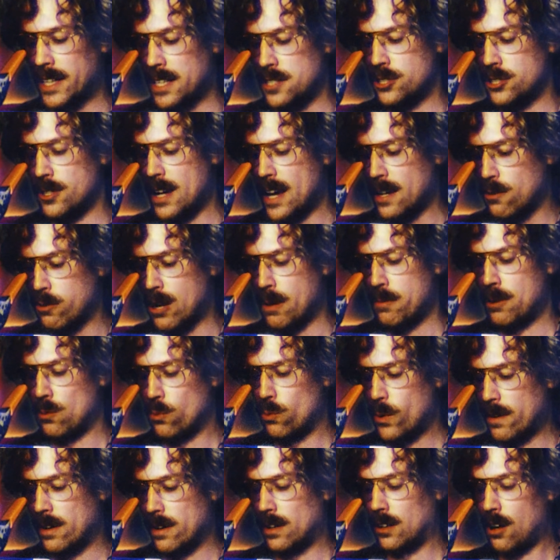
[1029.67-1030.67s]
a jackrabbit
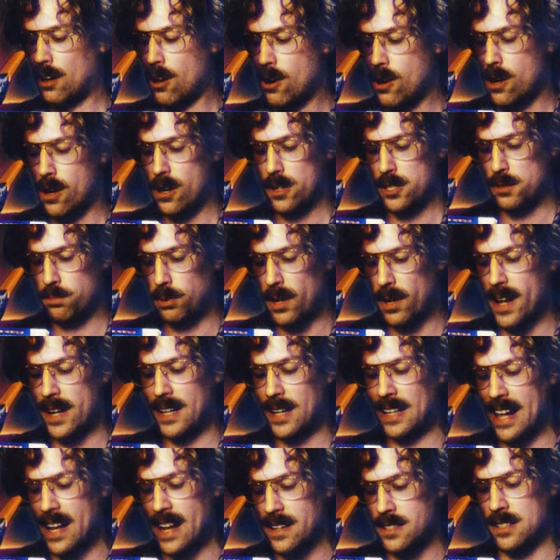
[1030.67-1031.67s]
wearing large black
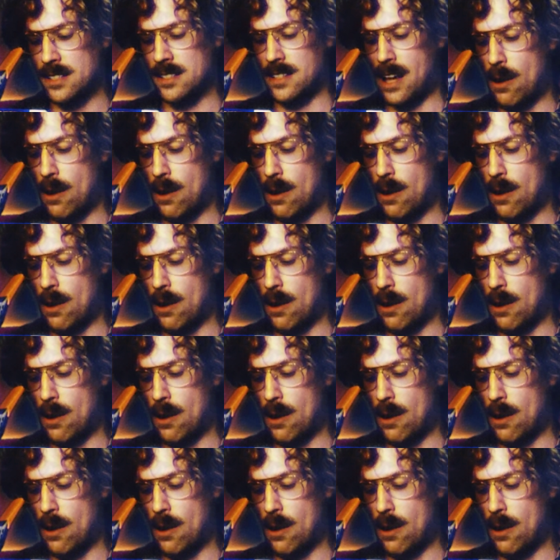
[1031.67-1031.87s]
glasses.